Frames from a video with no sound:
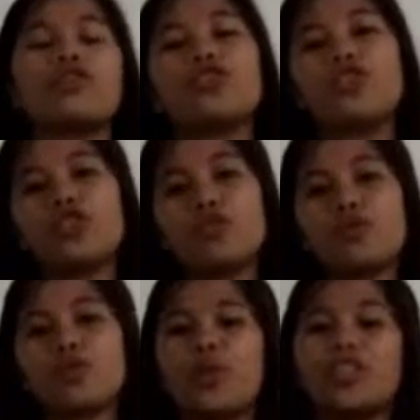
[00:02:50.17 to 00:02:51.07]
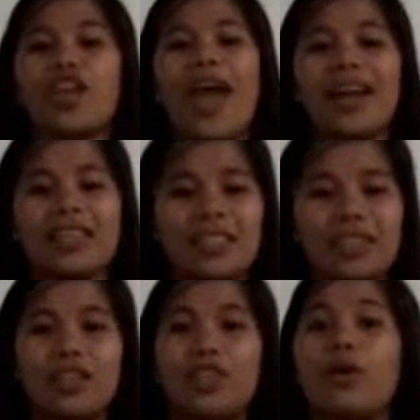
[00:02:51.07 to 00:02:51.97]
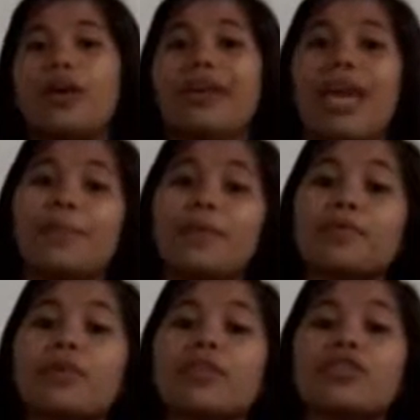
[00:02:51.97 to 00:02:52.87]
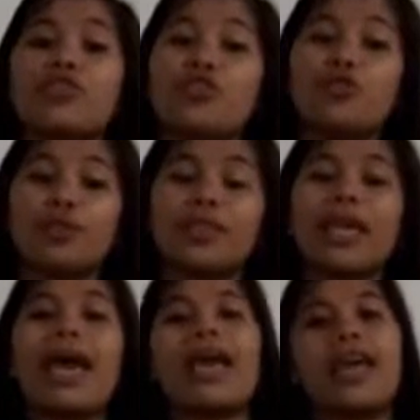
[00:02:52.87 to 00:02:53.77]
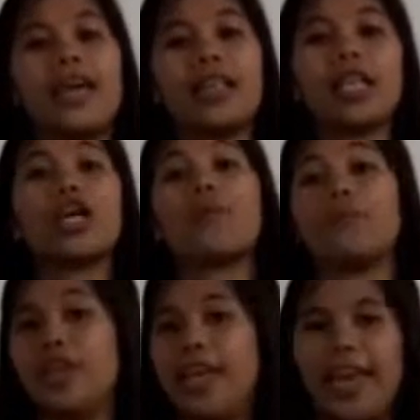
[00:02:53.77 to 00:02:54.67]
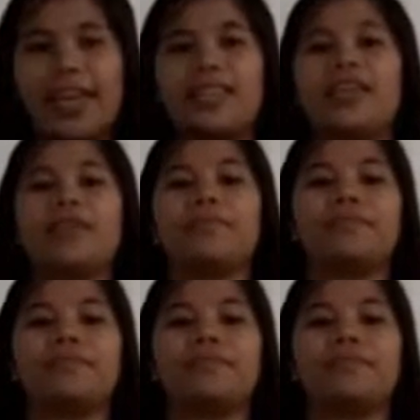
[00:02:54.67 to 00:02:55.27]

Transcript: to choose which accent you are capable to use in communicating.